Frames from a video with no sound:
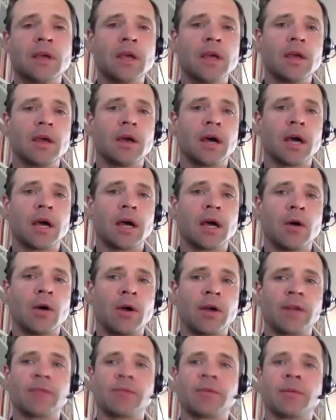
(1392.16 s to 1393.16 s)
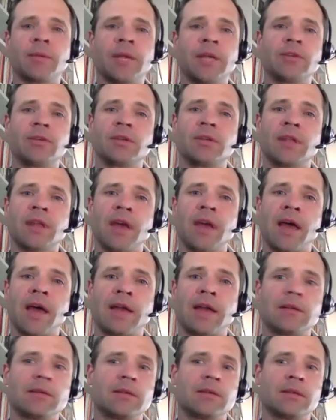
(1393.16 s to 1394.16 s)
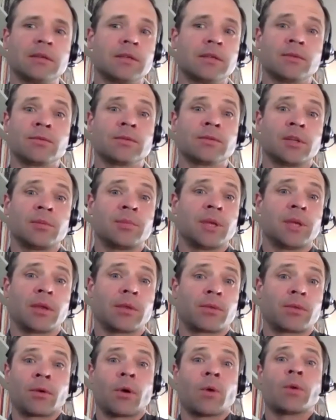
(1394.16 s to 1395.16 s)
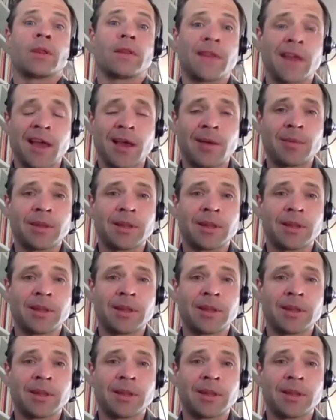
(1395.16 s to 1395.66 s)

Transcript: uh, on information that is really being thrown at them,